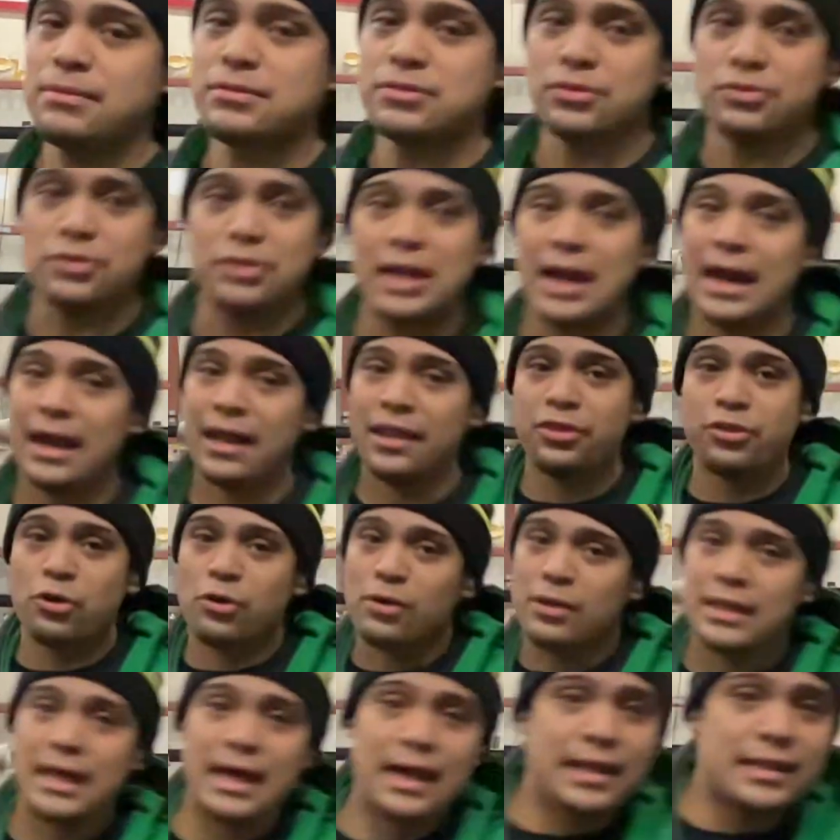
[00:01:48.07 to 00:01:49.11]
So you gotta
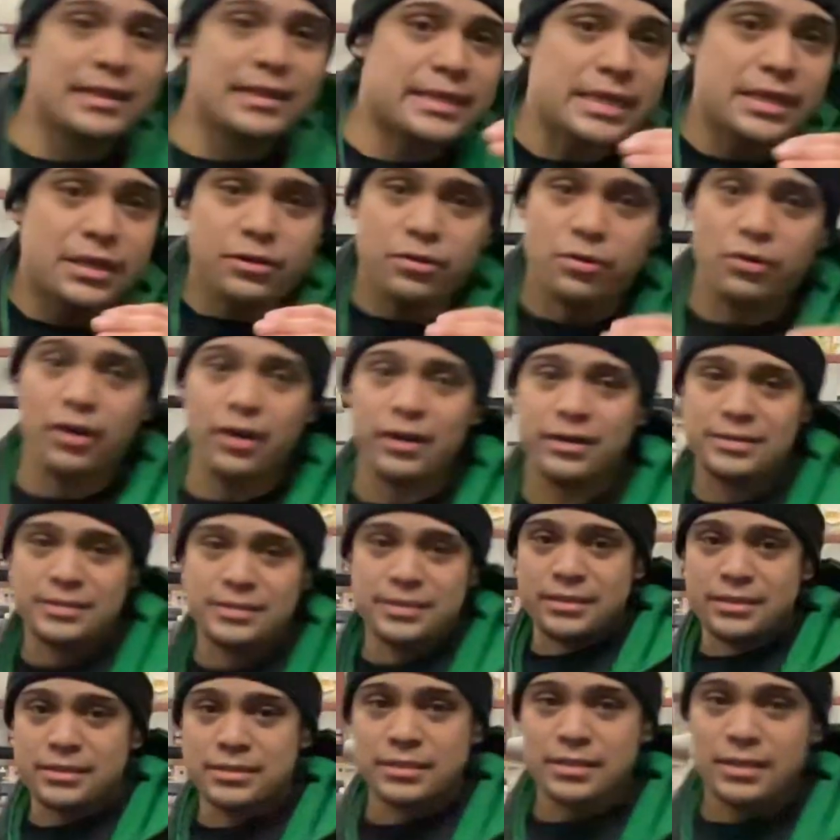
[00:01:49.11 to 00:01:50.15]
throw a lot of lead
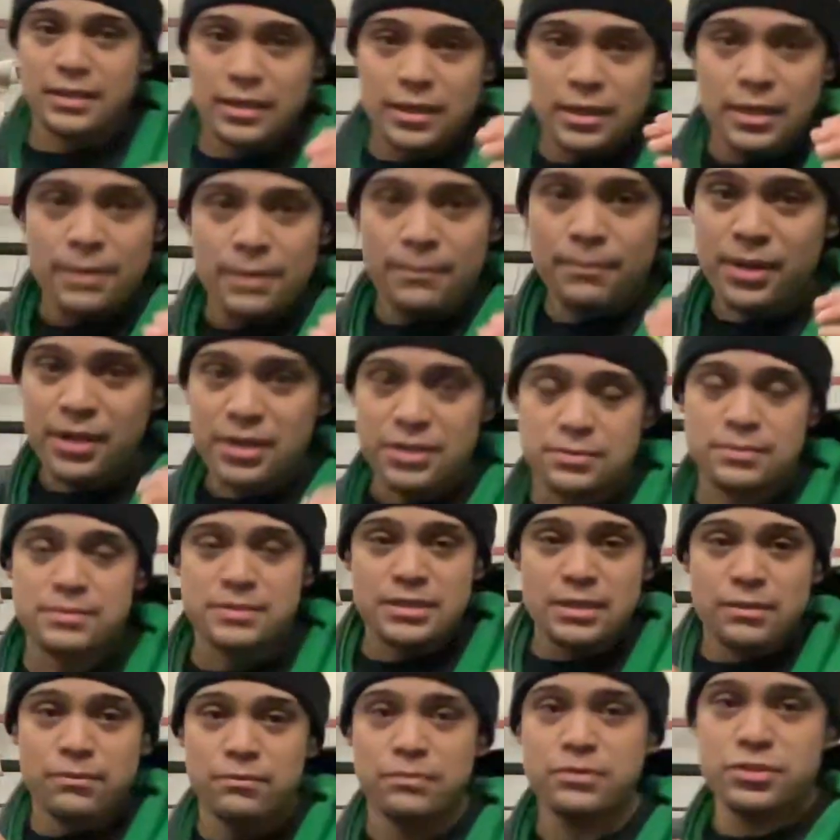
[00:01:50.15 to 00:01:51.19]
crosses, because when
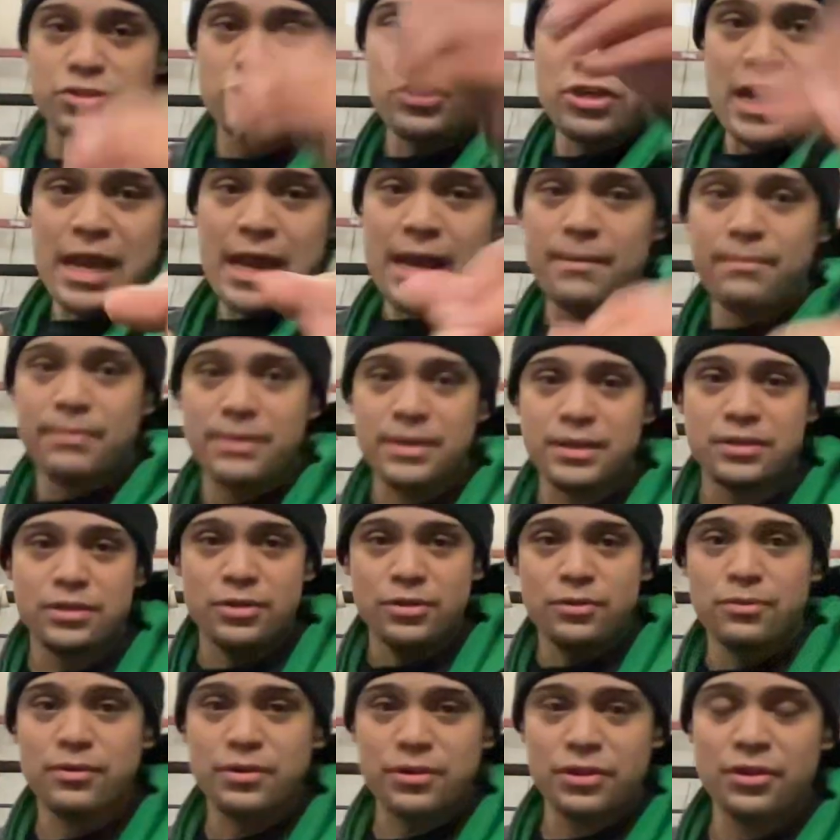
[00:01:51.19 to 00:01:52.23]
someone's jabbing
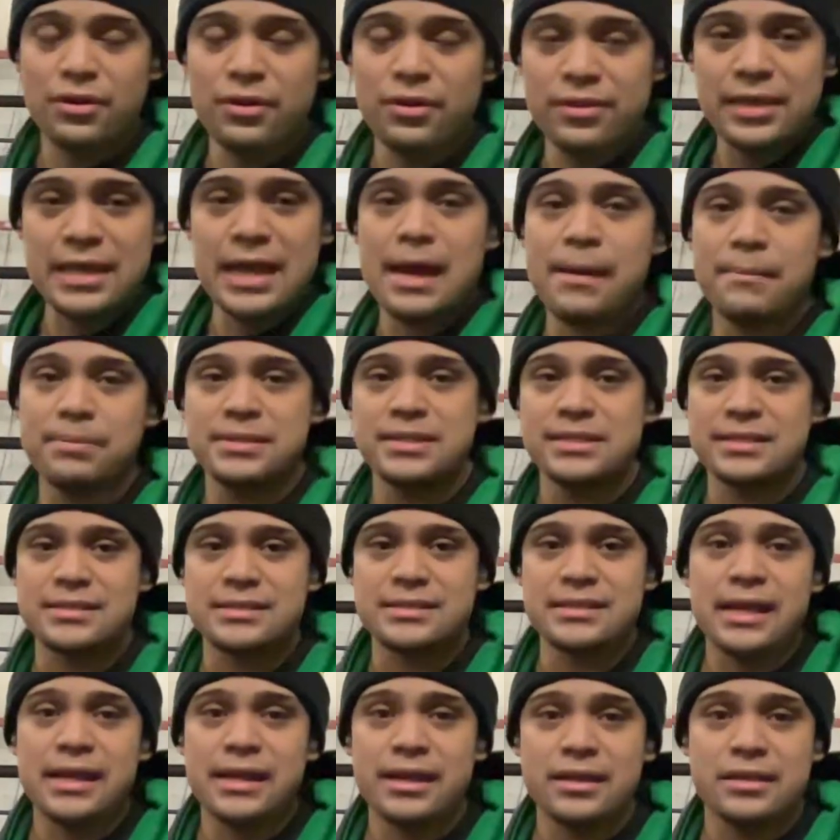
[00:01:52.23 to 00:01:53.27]
you, they're in the opposite
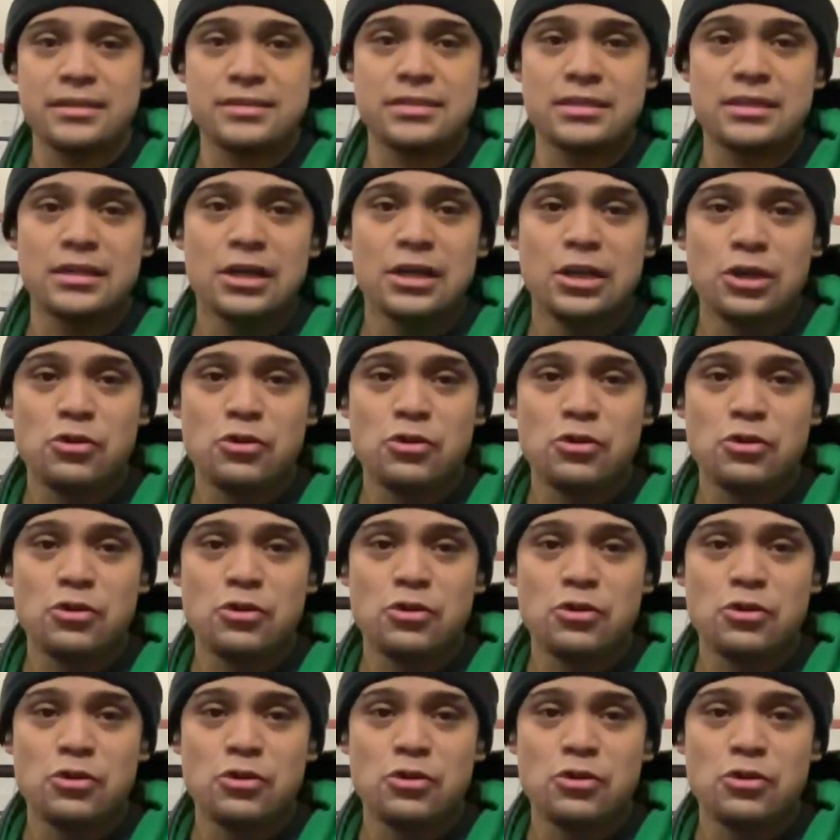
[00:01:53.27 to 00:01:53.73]
stance.